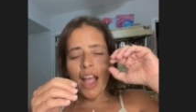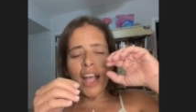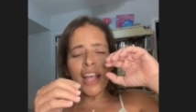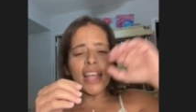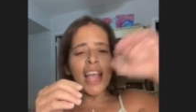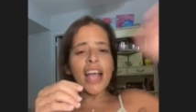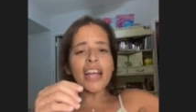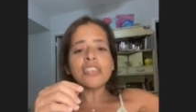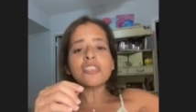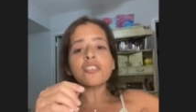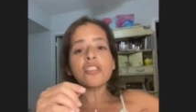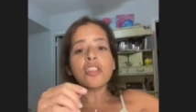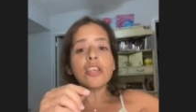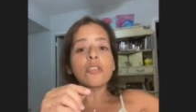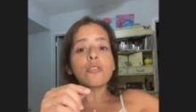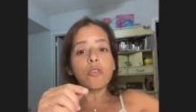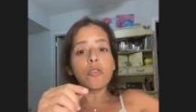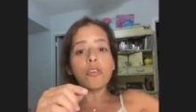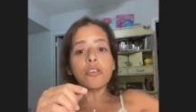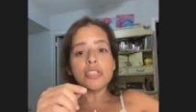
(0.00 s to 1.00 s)
I
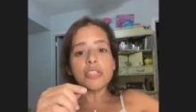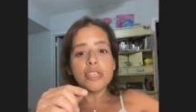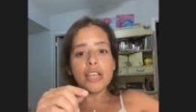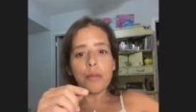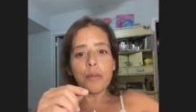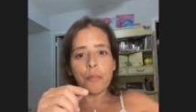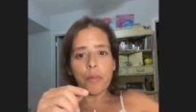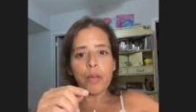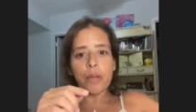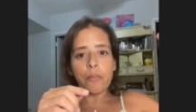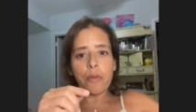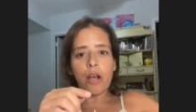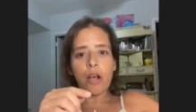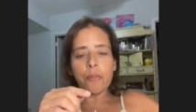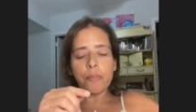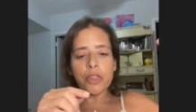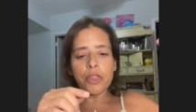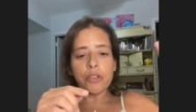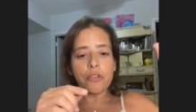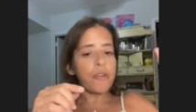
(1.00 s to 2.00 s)
actually looked at my
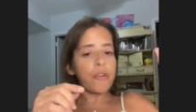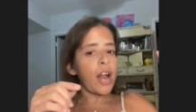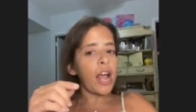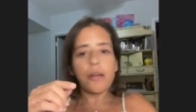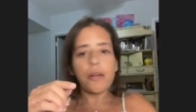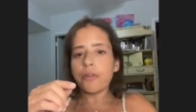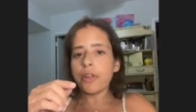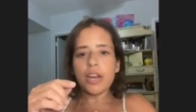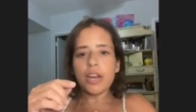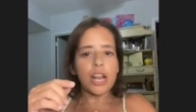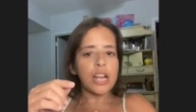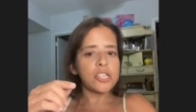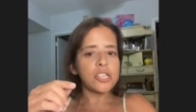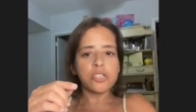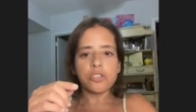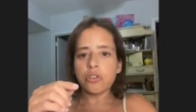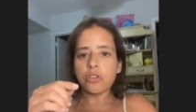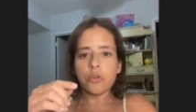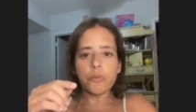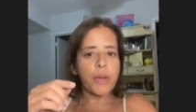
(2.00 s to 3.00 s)
mom in the crowd and I
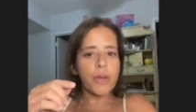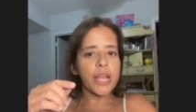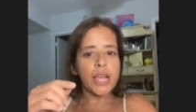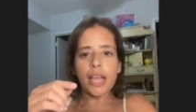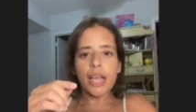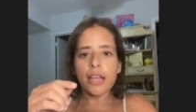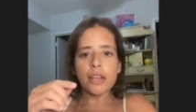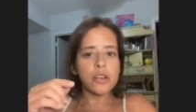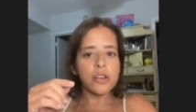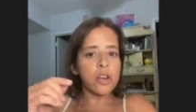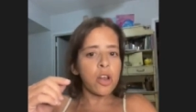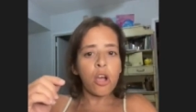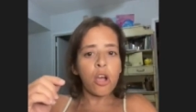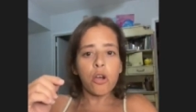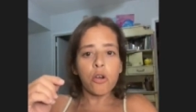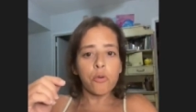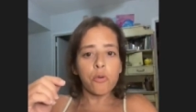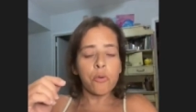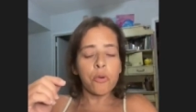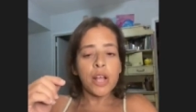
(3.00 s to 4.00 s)
shook my head,
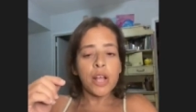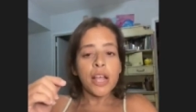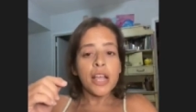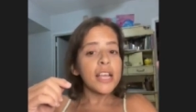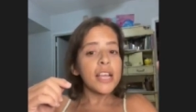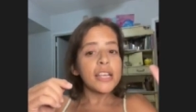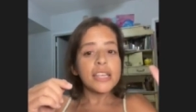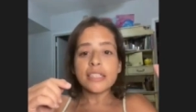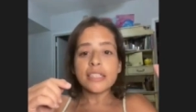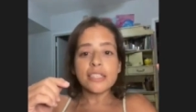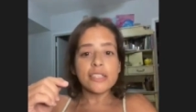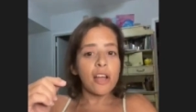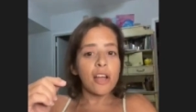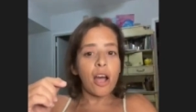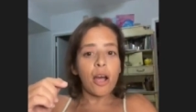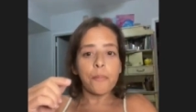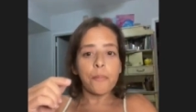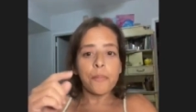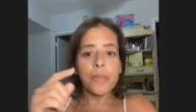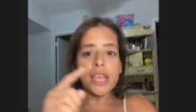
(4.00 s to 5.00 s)
no, it's
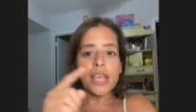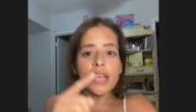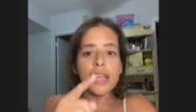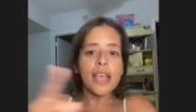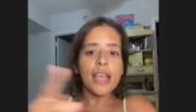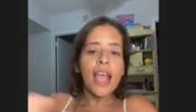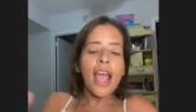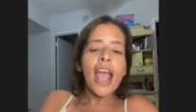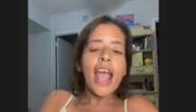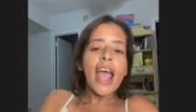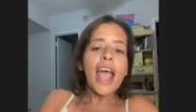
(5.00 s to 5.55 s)
not me.